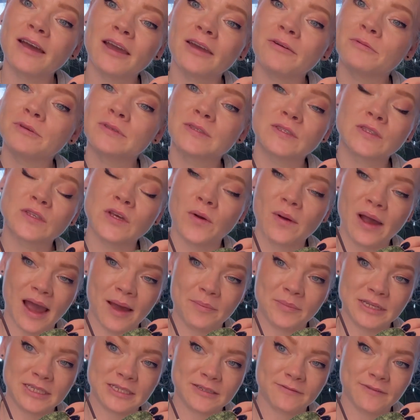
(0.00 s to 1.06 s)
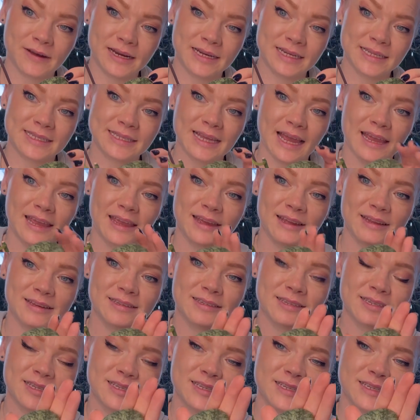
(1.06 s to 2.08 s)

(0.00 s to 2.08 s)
I was so happy to find a second.